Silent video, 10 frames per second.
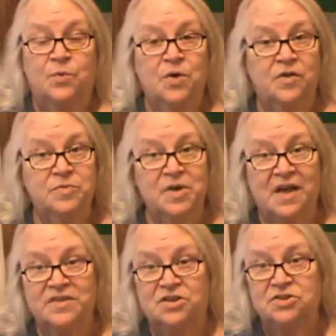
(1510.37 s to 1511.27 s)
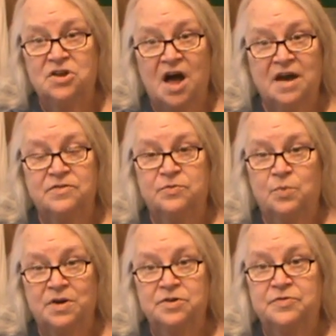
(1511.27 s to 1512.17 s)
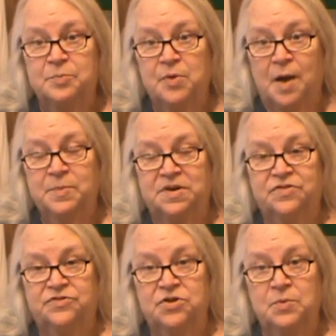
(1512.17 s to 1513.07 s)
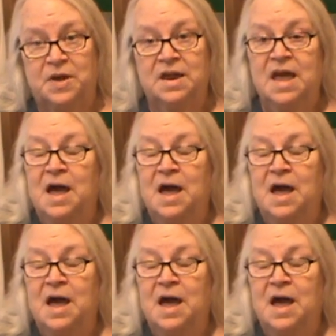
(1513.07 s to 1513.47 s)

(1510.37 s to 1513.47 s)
Rosemary has a lot of wonderful properties to it,